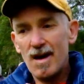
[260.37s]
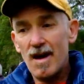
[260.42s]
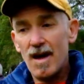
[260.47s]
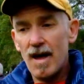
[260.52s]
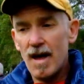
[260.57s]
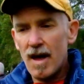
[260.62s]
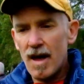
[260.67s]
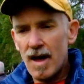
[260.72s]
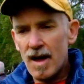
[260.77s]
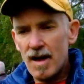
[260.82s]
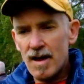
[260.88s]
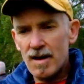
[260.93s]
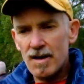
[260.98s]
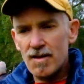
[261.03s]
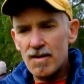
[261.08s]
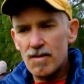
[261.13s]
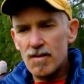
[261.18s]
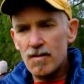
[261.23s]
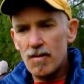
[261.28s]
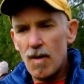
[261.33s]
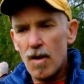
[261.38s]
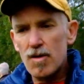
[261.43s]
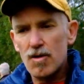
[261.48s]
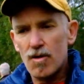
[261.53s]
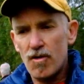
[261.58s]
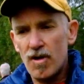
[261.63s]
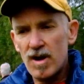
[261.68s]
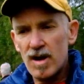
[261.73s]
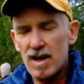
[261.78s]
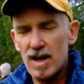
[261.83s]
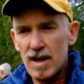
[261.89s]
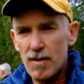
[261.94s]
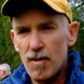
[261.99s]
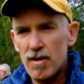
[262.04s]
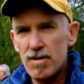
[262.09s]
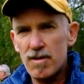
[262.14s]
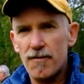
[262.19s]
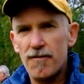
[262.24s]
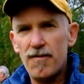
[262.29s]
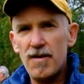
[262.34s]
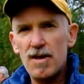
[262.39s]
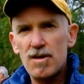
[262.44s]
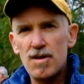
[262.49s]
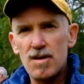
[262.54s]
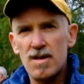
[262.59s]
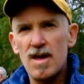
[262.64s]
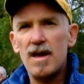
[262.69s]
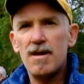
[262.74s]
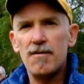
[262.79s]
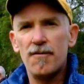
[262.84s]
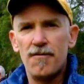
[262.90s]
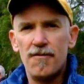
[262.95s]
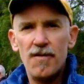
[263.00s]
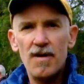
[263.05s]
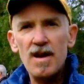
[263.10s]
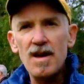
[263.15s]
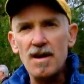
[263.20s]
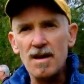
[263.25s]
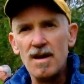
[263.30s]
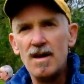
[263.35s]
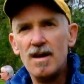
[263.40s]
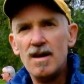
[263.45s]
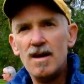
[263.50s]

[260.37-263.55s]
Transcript: And most critically, when the fish is at your feet,